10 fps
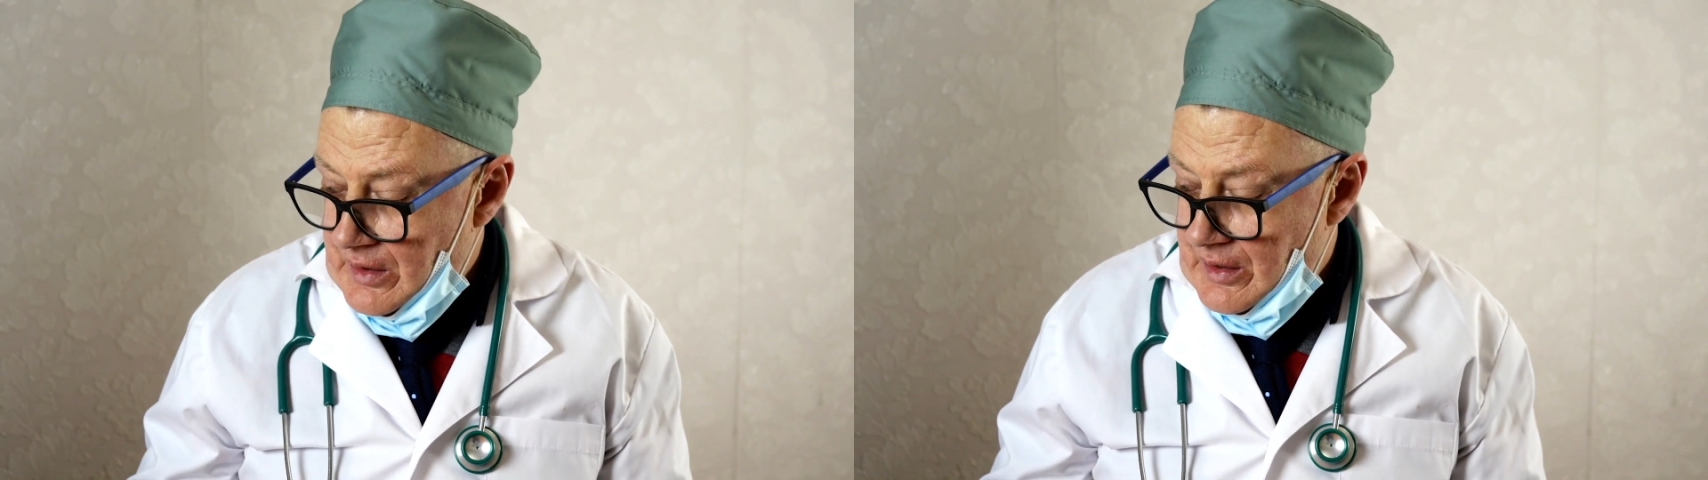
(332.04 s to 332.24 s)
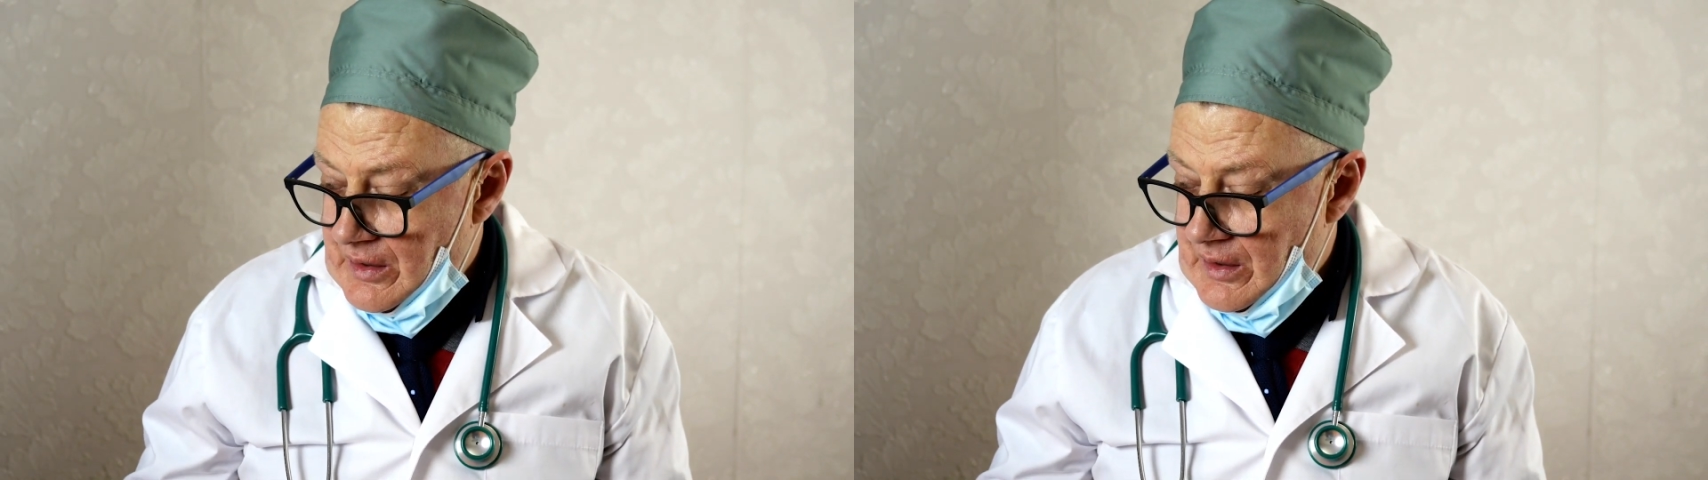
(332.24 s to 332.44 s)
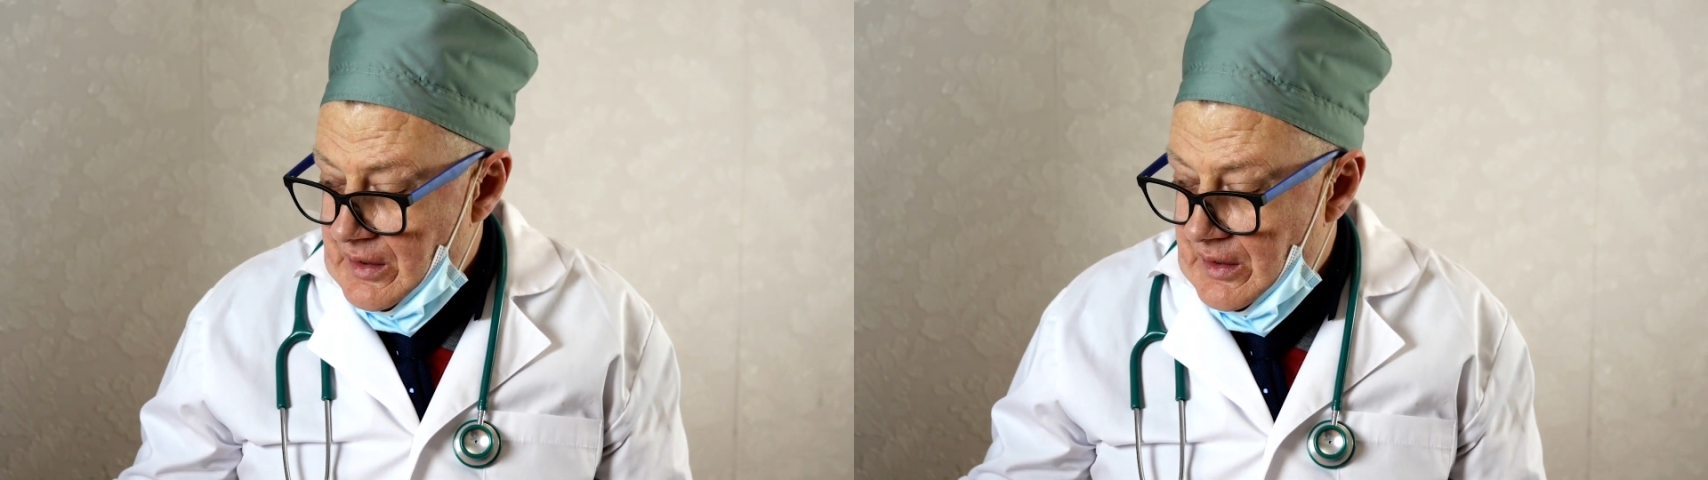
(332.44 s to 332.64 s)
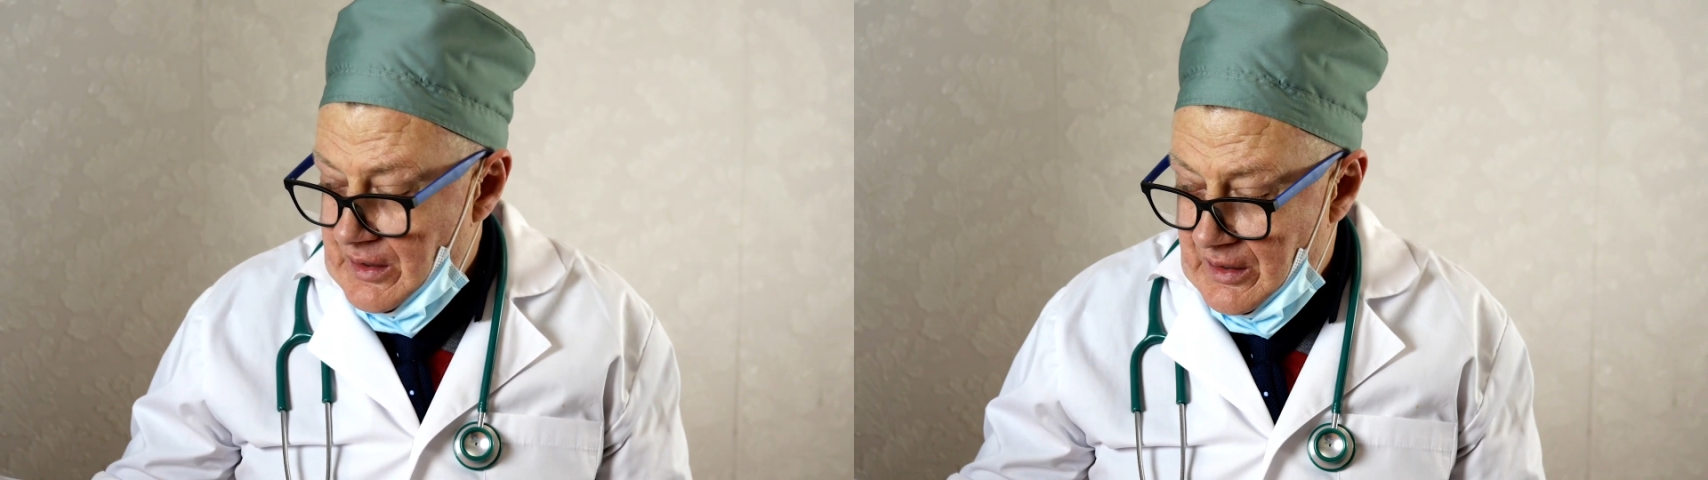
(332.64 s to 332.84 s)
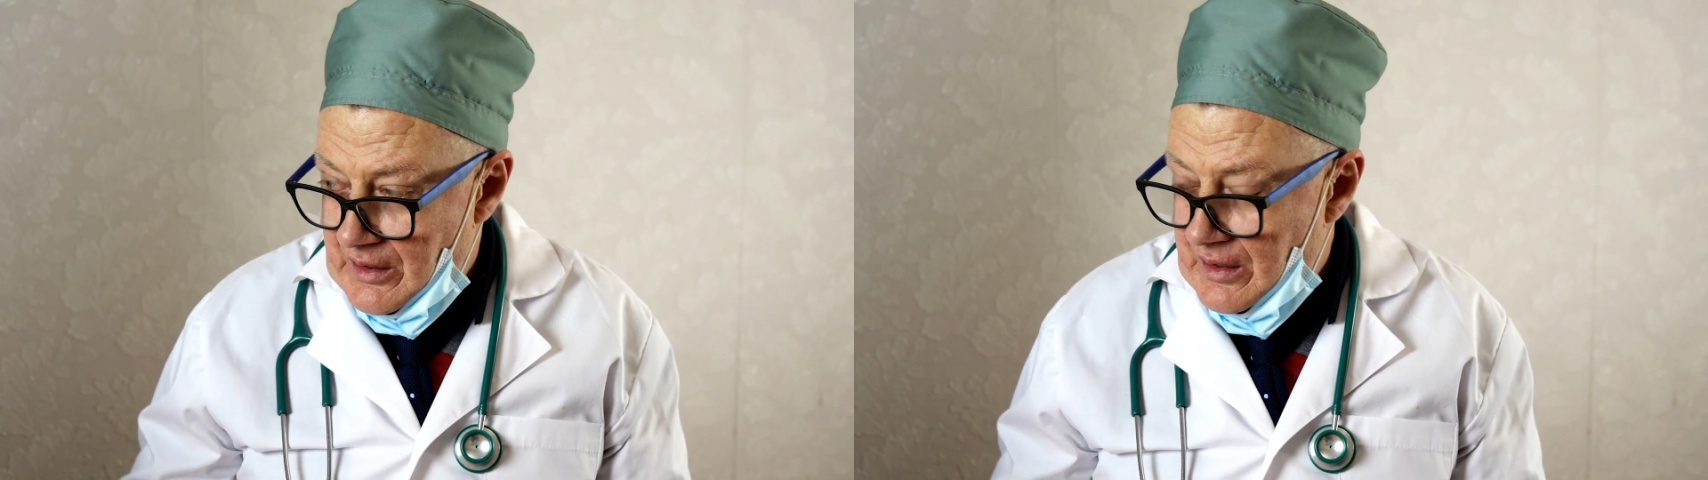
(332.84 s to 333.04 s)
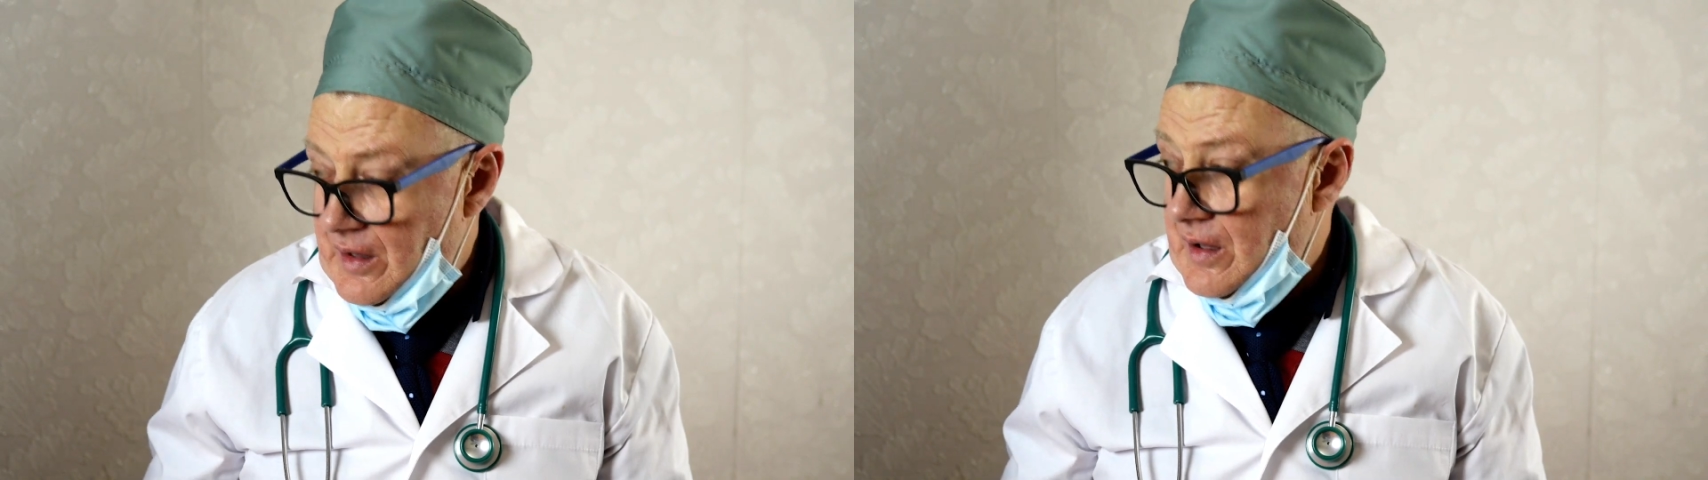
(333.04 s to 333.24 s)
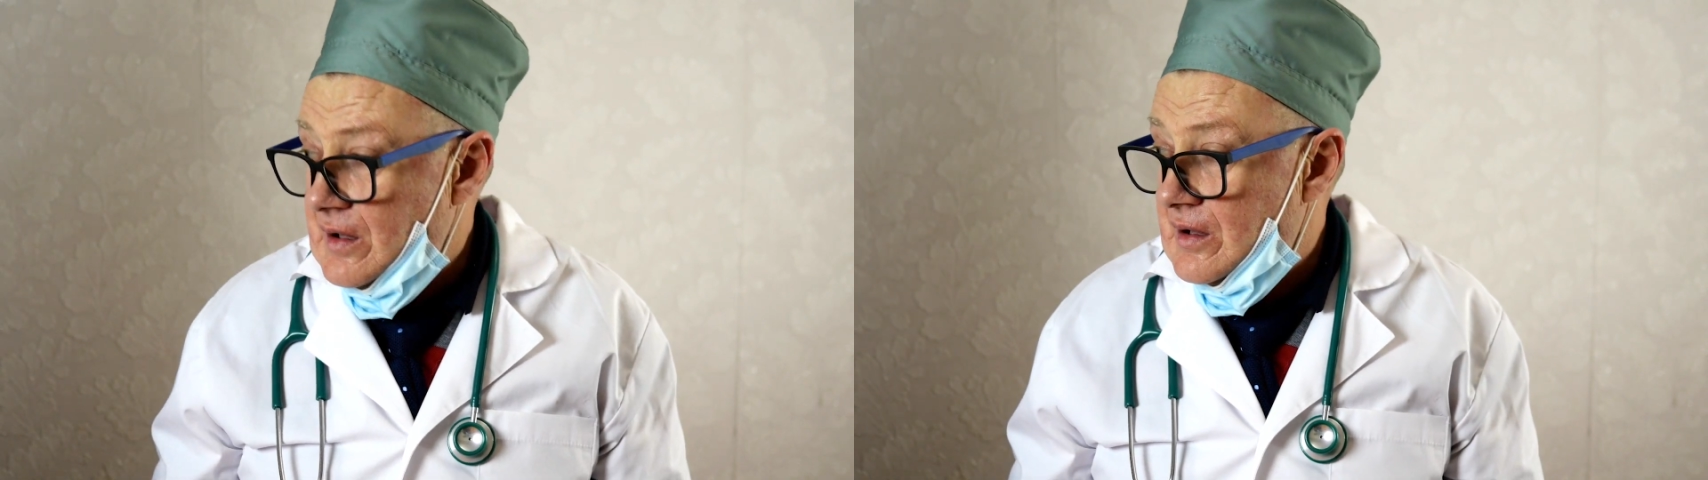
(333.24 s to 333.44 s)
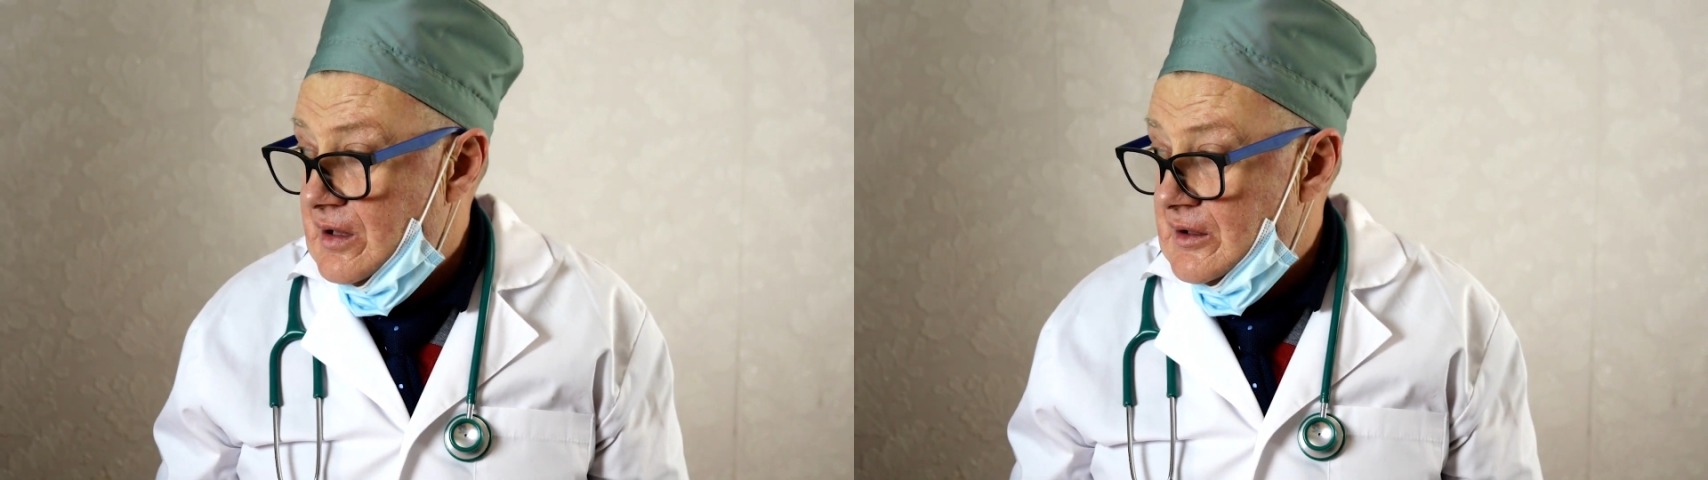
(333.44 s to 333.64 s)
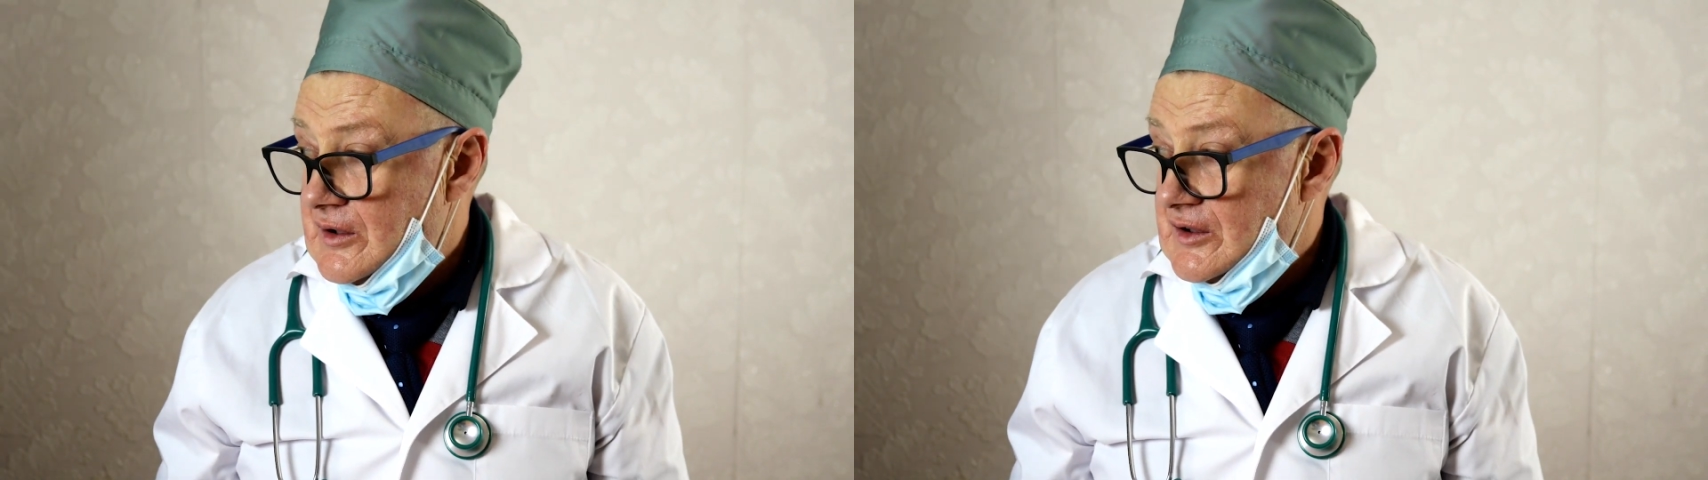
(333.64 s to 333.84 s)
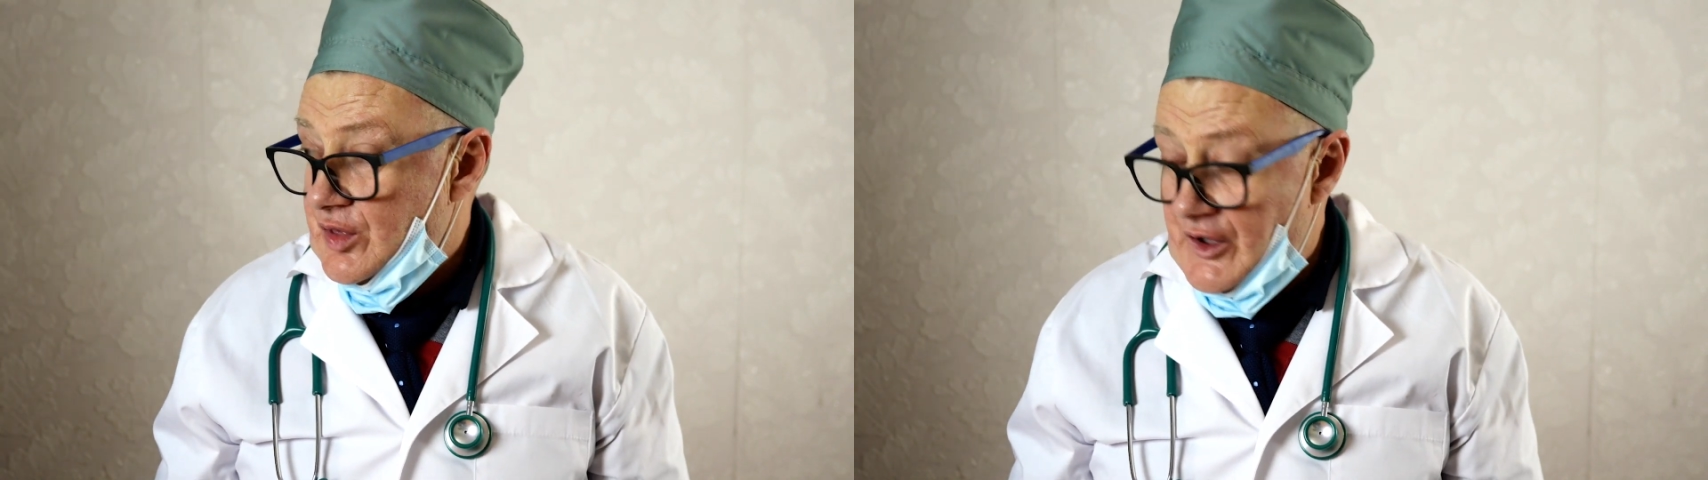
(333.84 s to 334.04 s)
that you take two different approaches